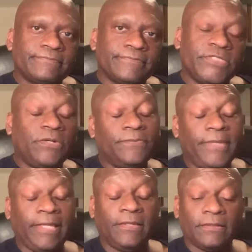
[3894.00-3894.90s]
So,
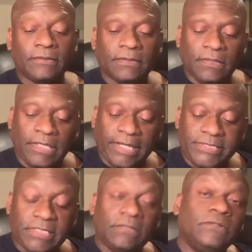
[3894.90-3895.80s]
hey, look. Like I
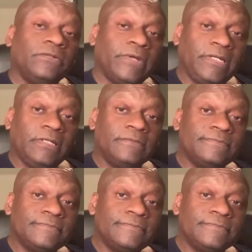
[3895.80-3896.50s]
said, I learned a great deal.